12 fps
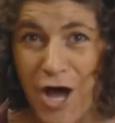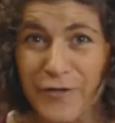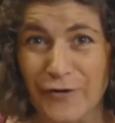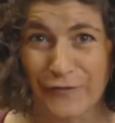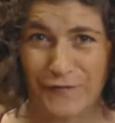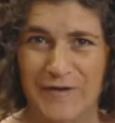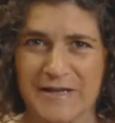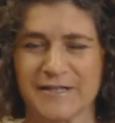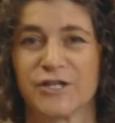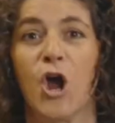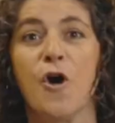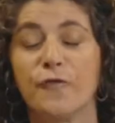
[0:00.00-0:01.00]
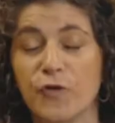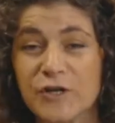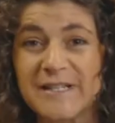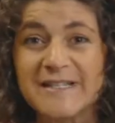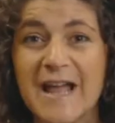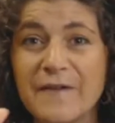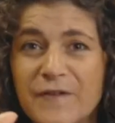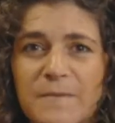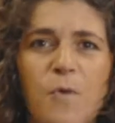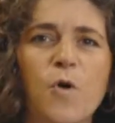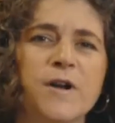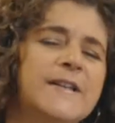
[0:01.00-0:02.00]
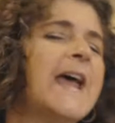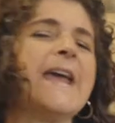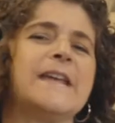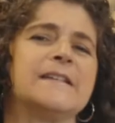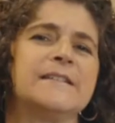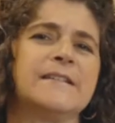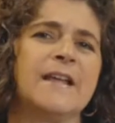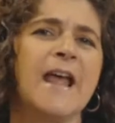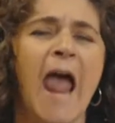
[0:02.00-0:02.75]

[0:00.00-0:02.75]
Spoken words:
another feast for 7 more days.